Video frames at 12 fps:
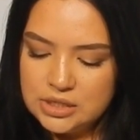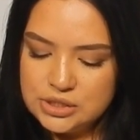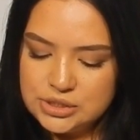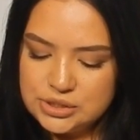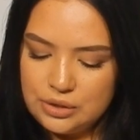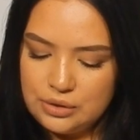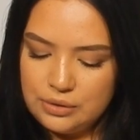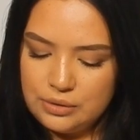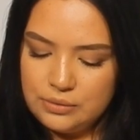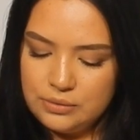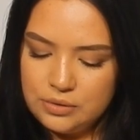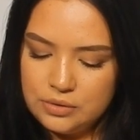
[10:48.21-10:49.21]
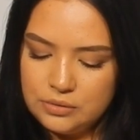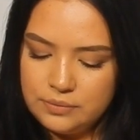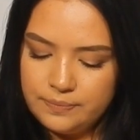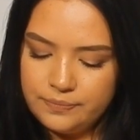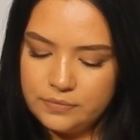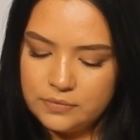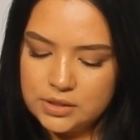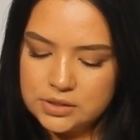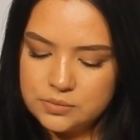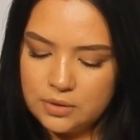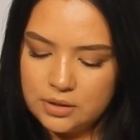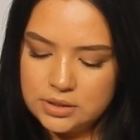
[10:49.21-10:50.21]
So, oh,
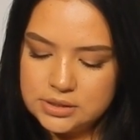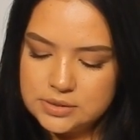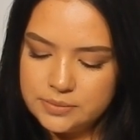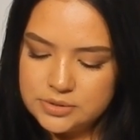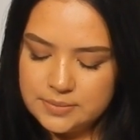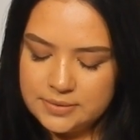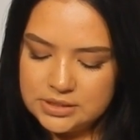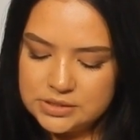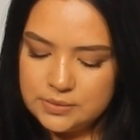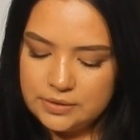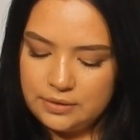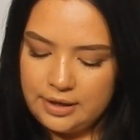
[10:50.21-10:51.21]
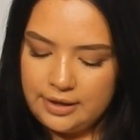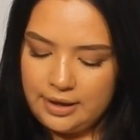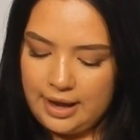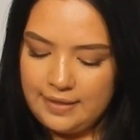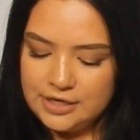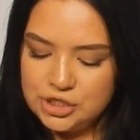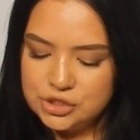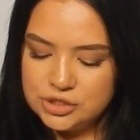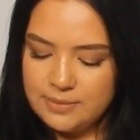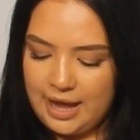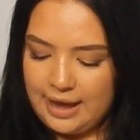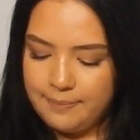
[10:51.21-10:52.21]
that's wrong. This way. Okay, I like to
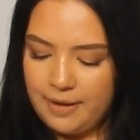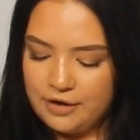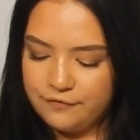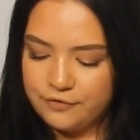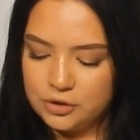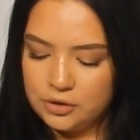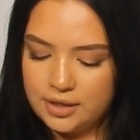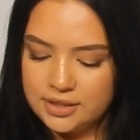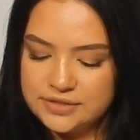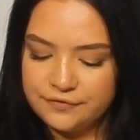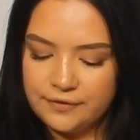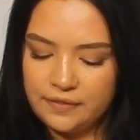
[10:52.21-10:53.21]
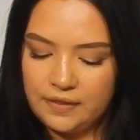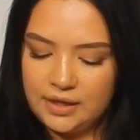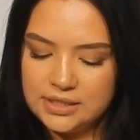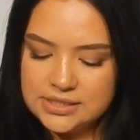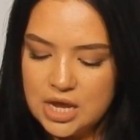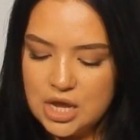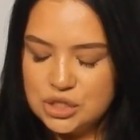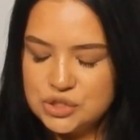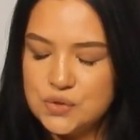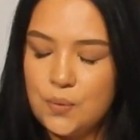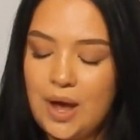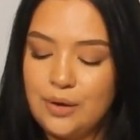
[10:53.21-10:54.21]
use my iPad for a lot of different things.
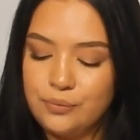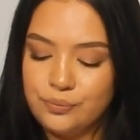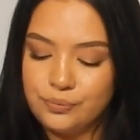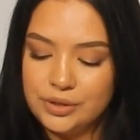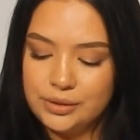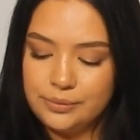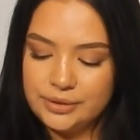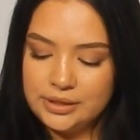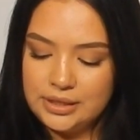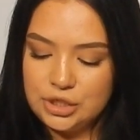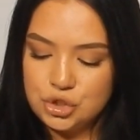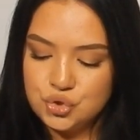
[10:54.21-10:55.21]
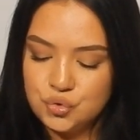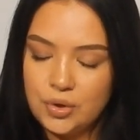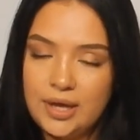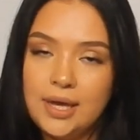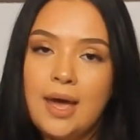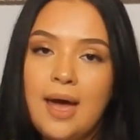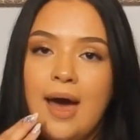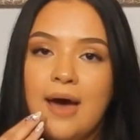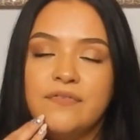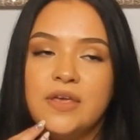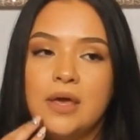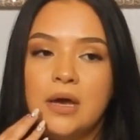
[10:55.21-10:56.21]
So I really, really enjoy
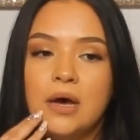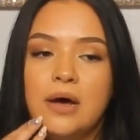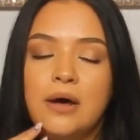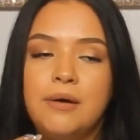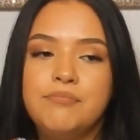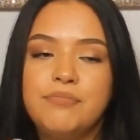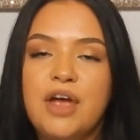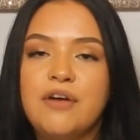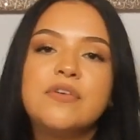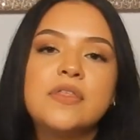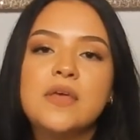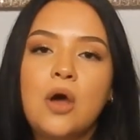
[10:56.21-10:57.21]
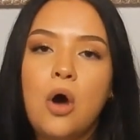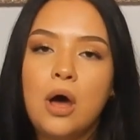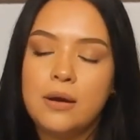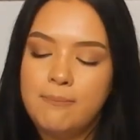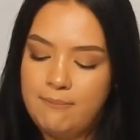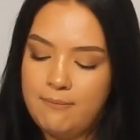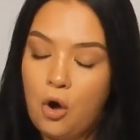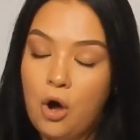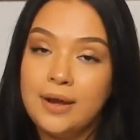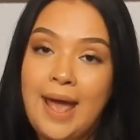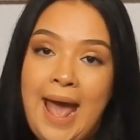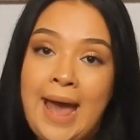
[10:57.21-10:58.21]
having everything
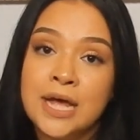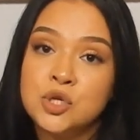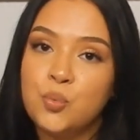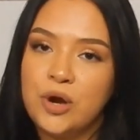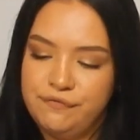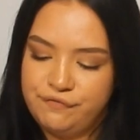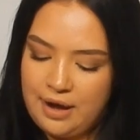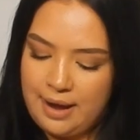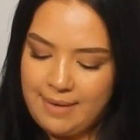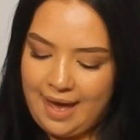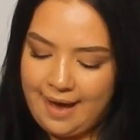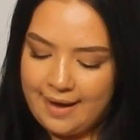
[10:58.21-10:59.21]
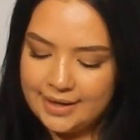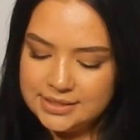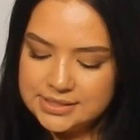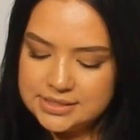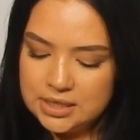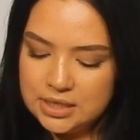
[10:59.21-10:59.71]
on hand wherever I'm at.